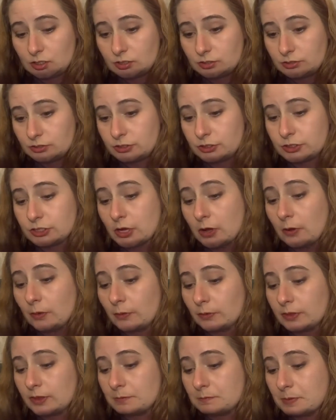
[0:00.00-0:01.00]

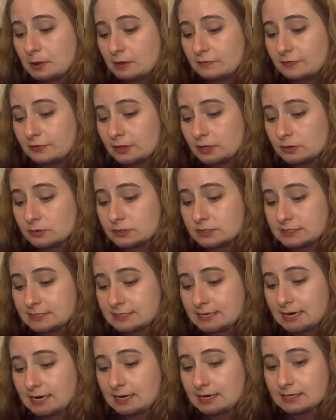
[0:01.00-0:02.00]
So the Buffalo
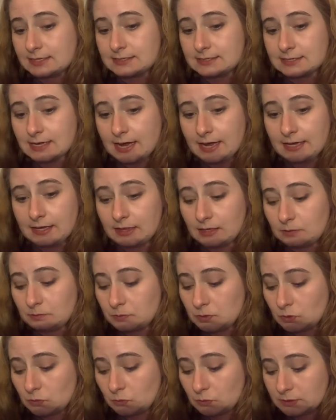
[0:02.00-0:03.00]
State Asylum
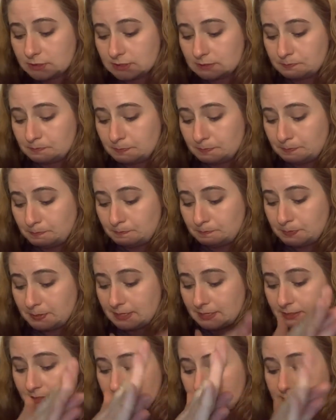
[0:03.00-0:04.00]
was
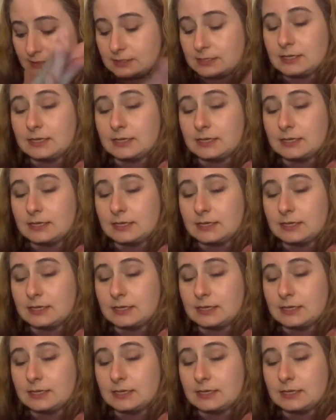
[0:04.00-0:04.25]
built